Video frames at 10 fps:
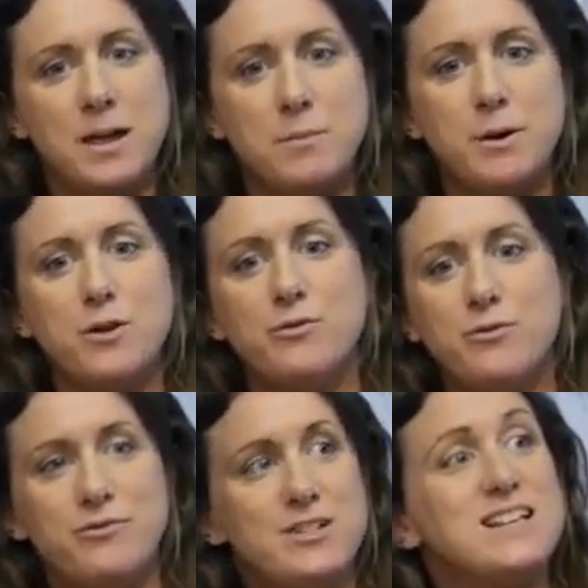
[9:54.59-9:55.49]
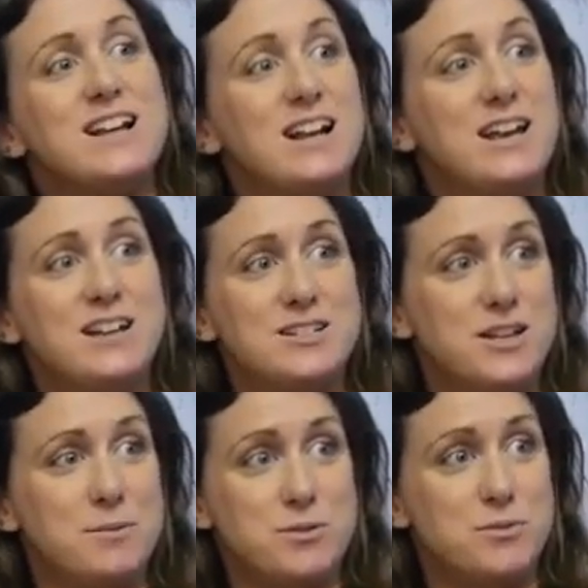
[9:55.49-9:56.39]
both physically in
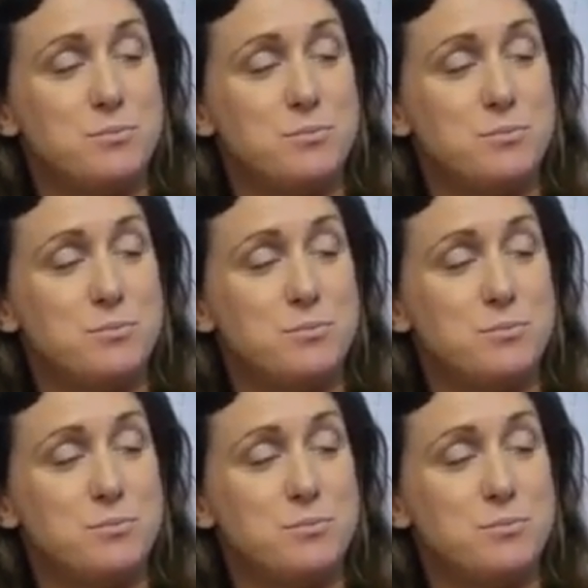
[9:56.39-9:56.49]
terms of the